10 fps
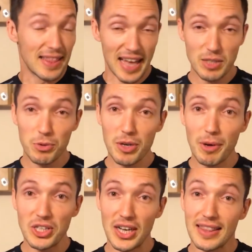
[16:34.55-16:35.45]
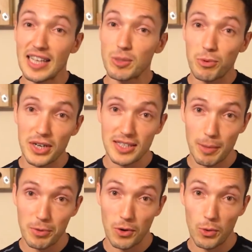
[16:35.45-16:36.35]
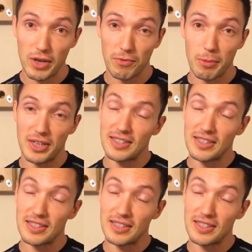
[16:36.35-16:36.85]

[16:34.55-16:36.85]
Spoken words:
That's pretty much it. That's a pretty typical week for me.